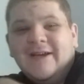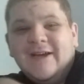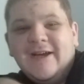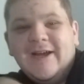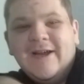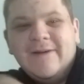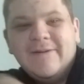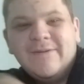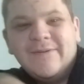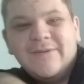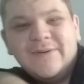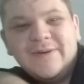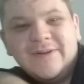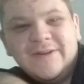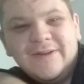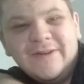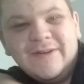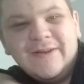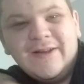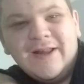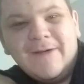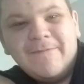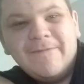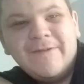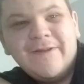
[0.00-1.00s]
I would
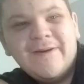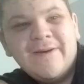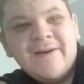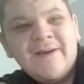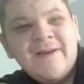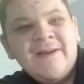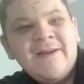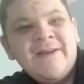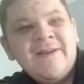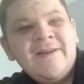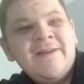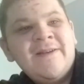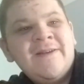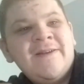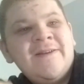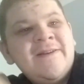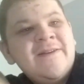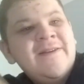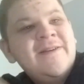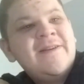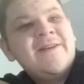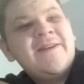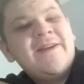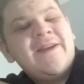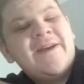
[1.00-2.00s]
love to.
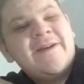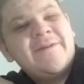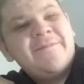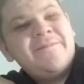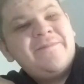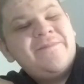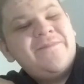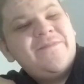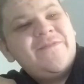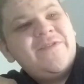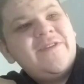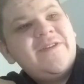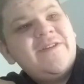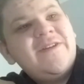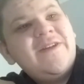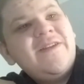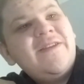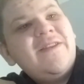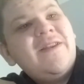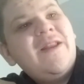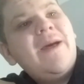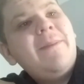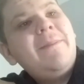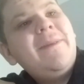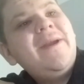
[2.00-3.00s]
Yeah,
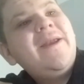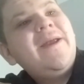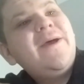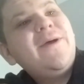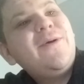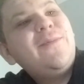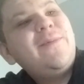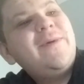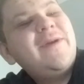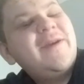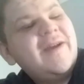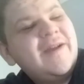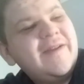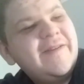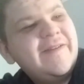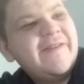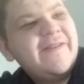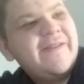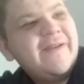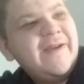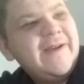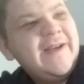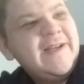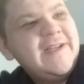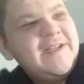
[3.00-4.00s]
just let me know, because
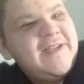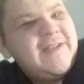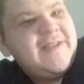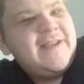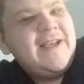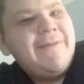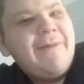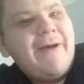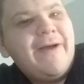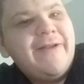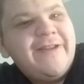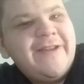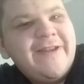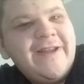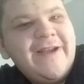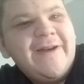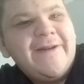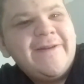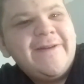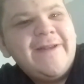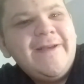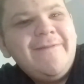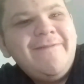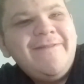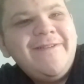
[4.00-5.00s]
it's like, it just came out today
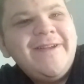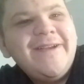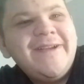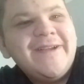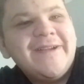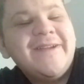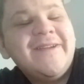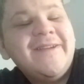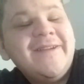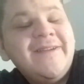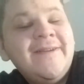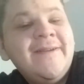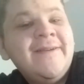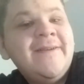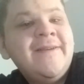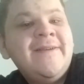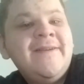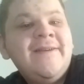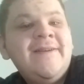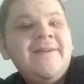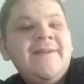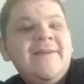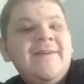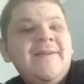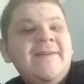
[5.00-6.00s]
on DVD.
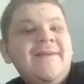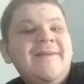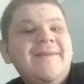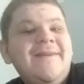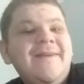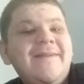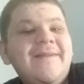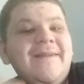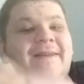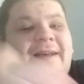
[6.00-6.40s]
Because